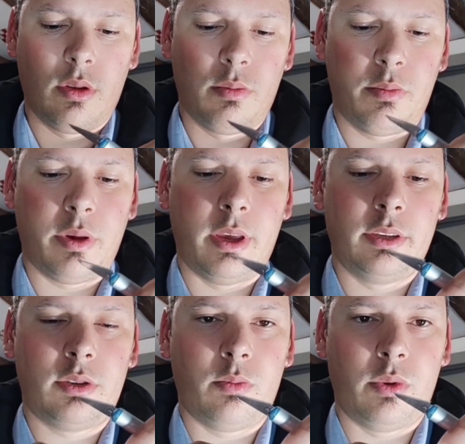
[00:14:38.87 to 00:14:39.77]
piece
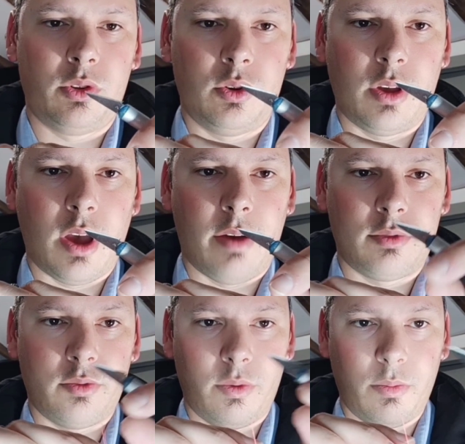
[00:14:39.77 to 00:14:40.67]
which you have to
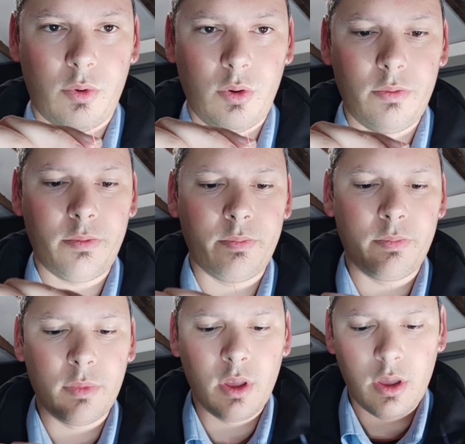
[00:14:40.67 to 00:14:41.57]
remove.
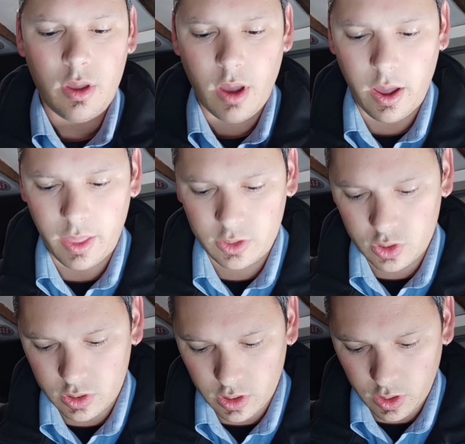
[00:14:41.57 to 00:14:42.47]
That's just
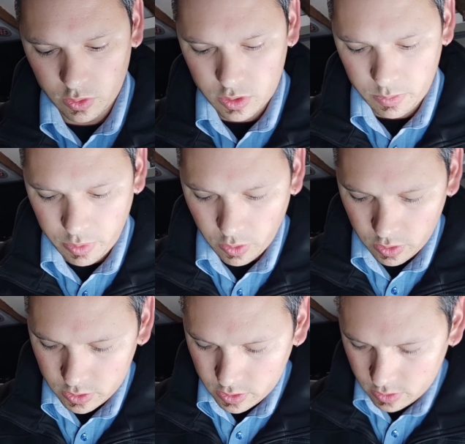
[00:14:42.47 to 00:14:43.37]
a little
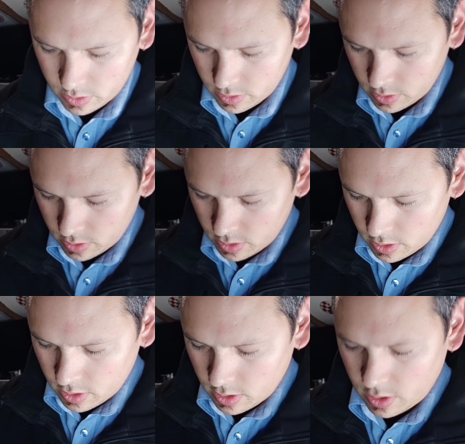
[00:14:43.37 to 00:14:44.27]
support,
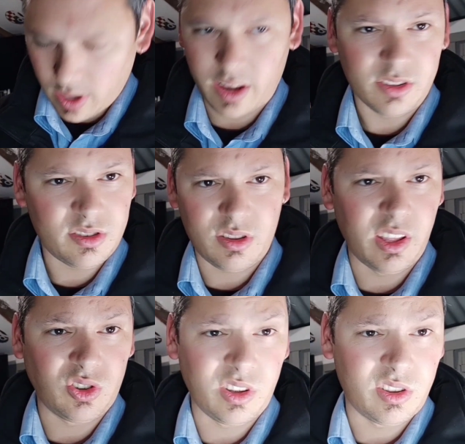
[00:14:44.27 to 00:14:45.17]
and it
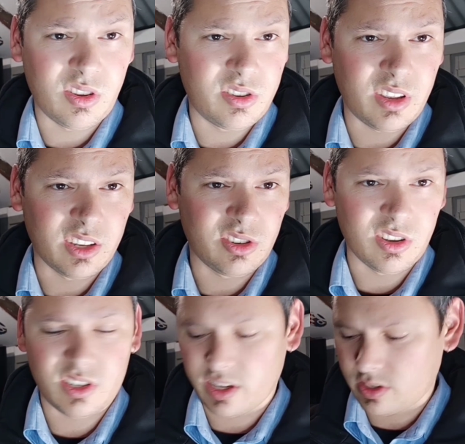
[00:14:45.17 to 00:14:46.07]
literally takes like a
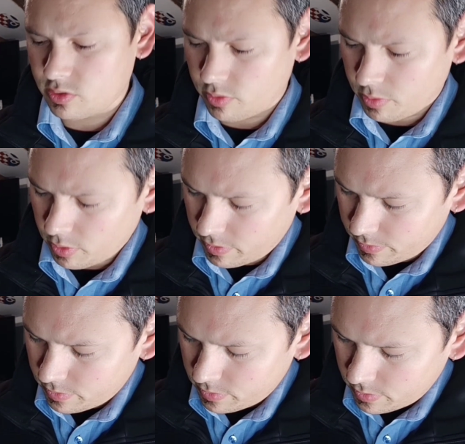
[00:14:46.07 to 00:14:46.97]
second to remove it.
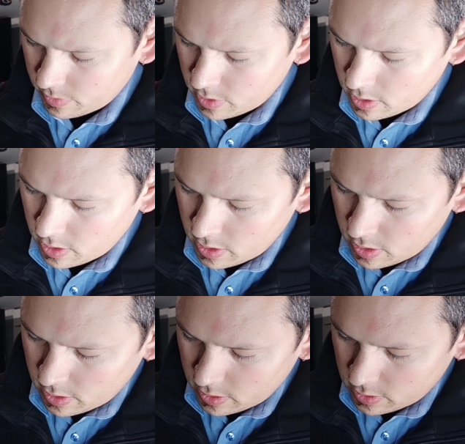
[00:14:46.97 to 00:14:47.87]

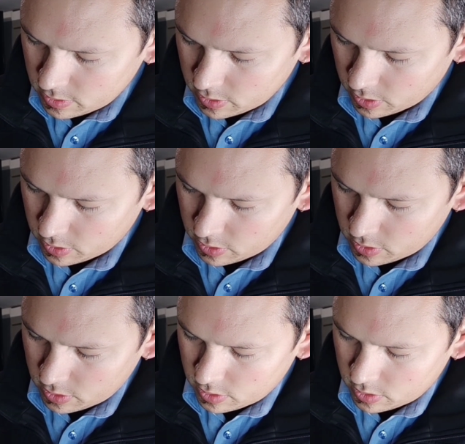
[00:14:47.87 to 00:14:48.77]
So you
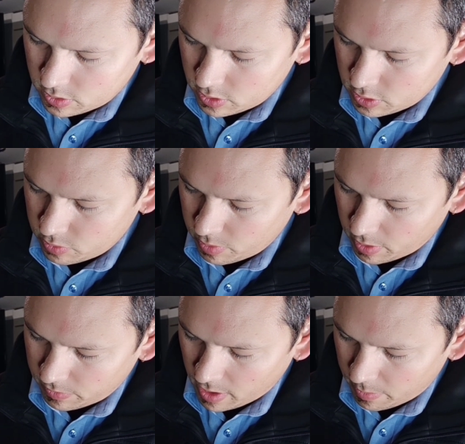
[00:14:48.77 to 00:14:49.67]
just remove
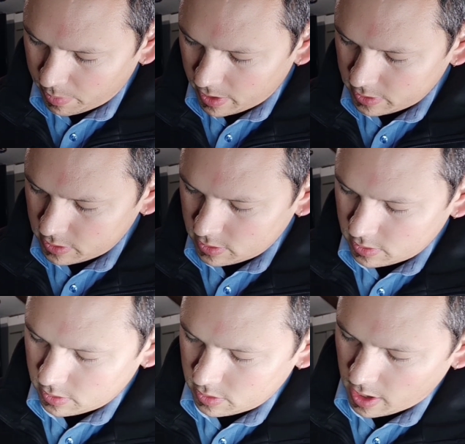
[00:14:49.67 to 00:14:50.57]
that piece
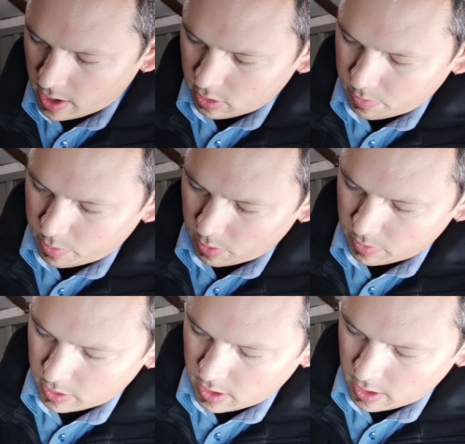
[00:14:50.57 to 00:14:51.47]
down on the bottom of the
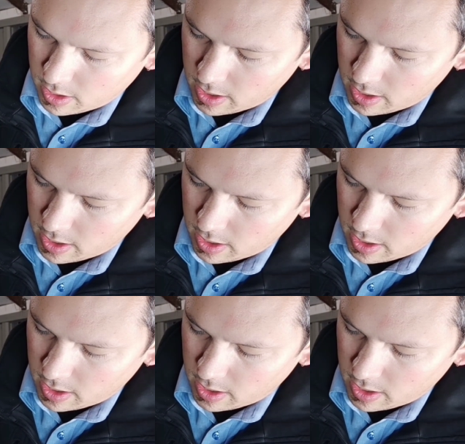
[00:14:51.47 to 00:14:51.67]
key here that